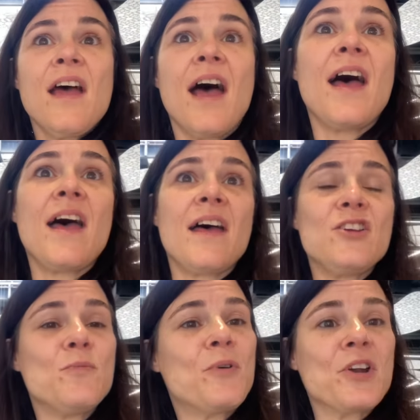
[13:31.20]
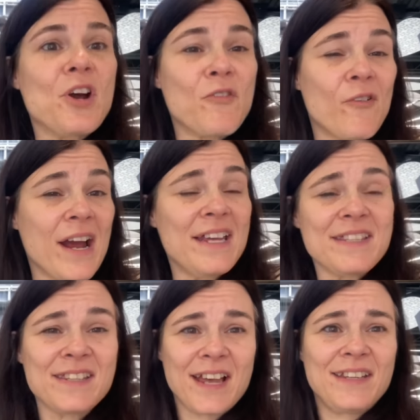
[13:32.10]
and you put it over
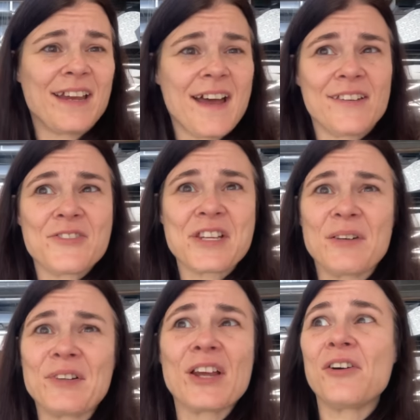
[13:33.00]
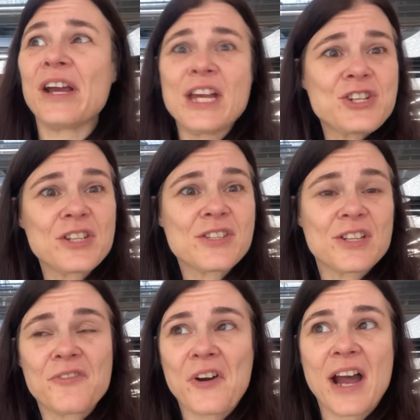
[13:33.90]
rice and you got yourself a little Asian
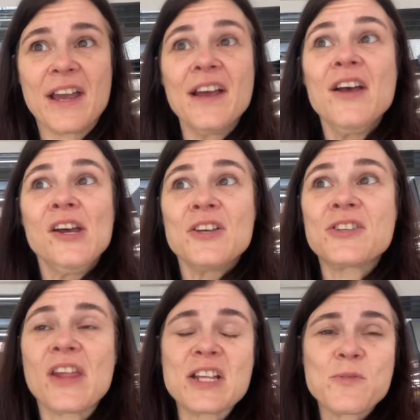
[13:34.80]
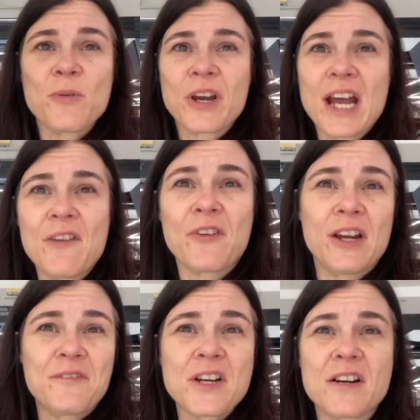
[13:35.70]
stir fry. So that's what we're gonna have for
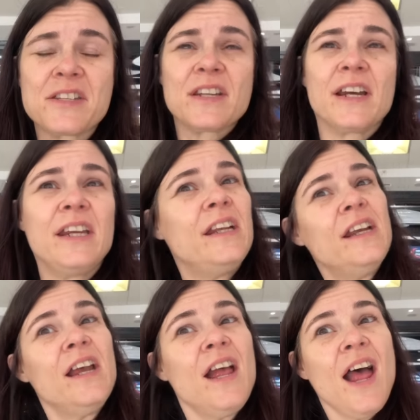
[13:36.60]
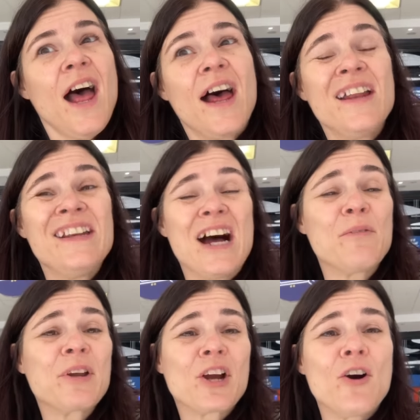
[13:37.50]
iftar tonight. And now I'm
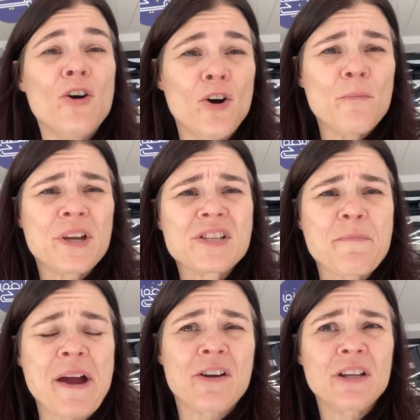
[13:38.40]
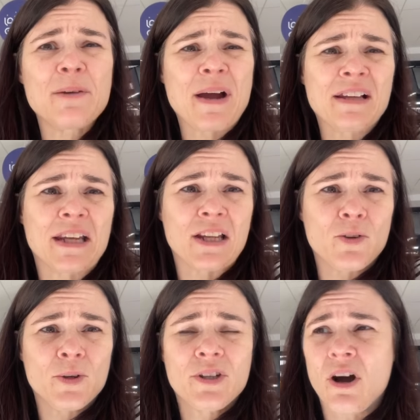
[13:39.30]
gonna go home because apparently my
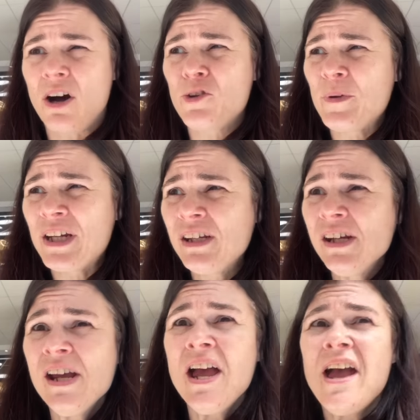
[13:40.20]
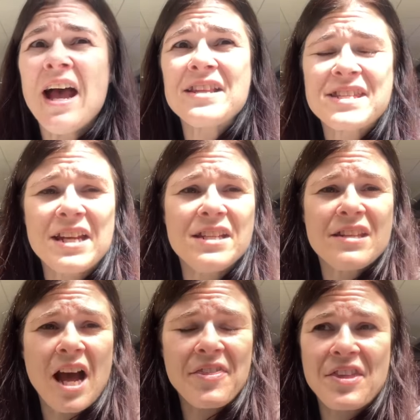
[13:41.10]
landlord called me and said he's
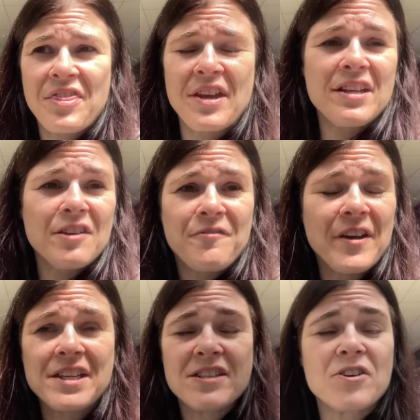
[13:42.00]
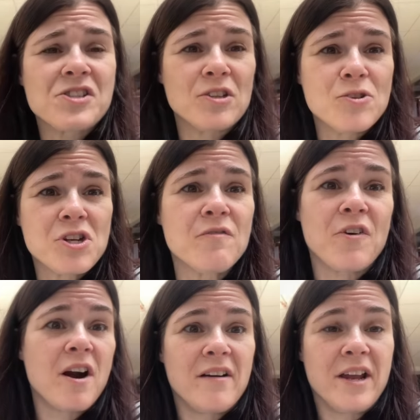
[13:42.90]
got the thing to fix our solution for
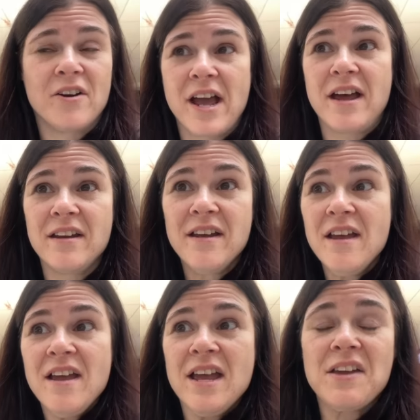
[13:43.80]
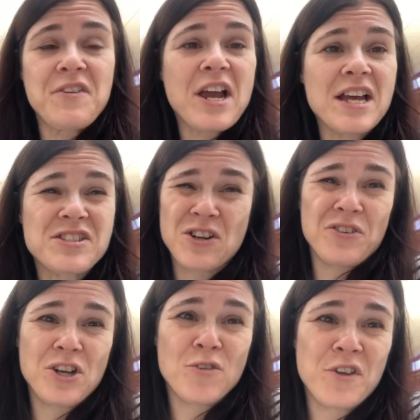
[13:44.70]
our internet. If you guys don't
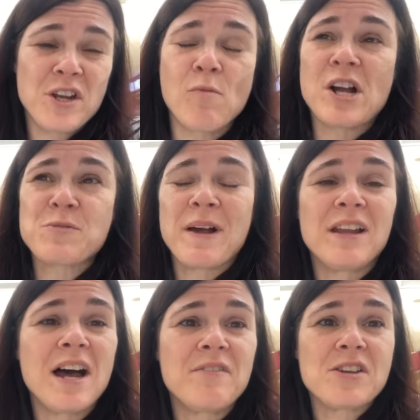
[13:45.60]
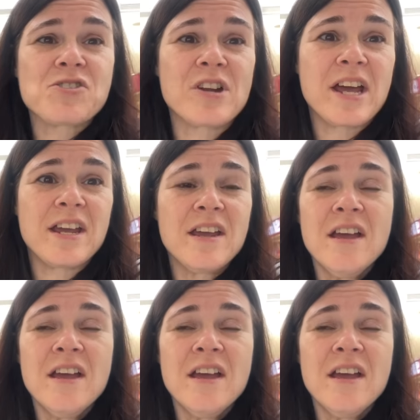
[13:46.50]
know, if you didn't watch my live yesterday,